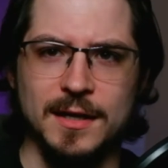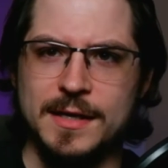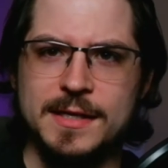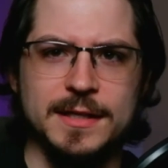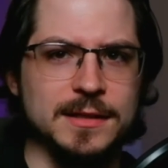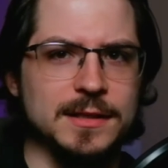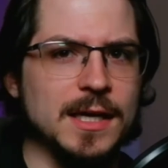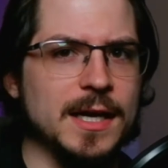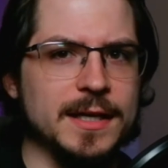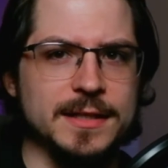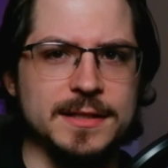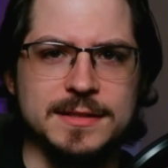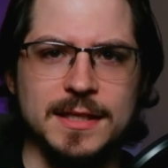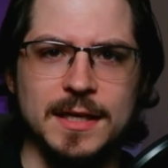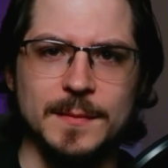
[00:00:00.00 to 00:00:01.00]
any lighting
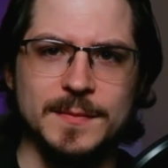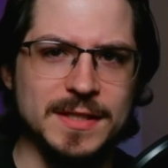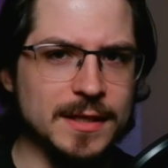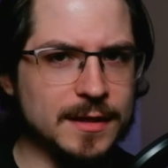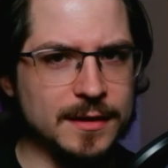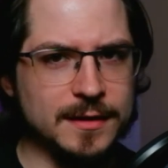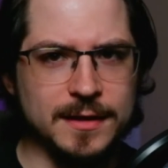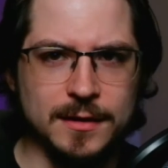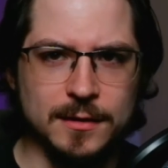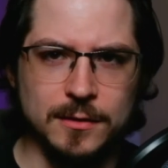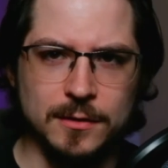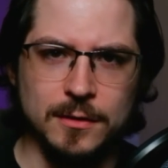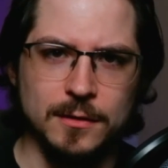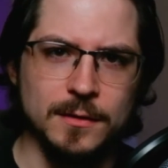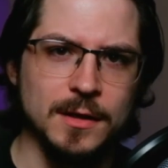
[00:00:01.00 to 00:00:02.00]
setups, anything at
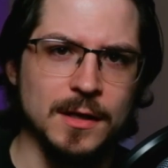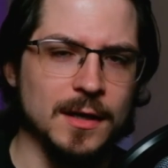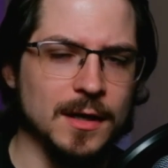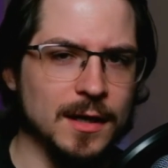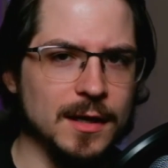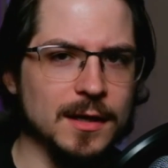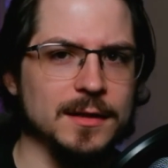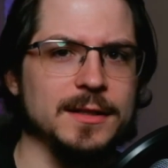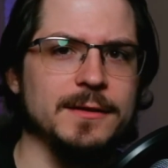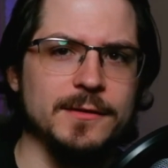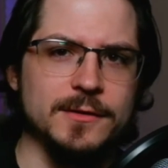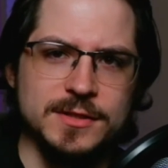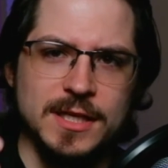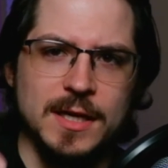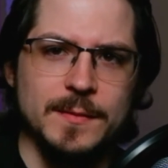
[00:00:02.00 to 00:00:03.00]
all, leave
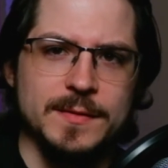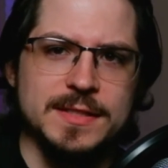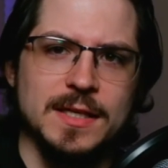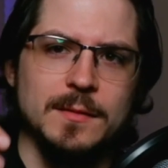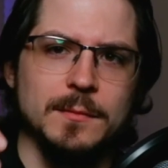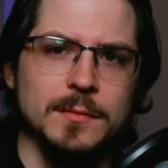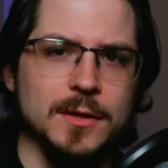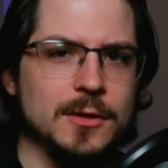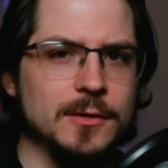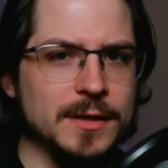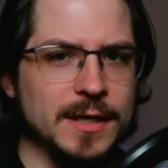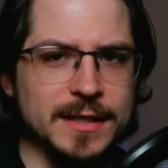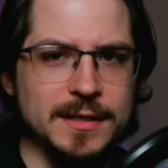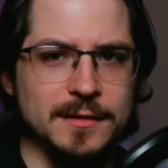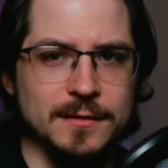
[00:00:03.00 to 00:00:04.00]
those comments down below and
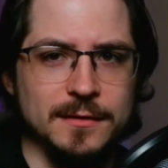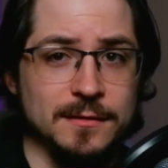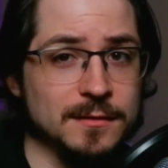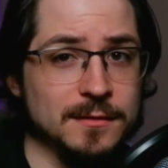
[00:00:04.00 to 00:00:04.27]
I can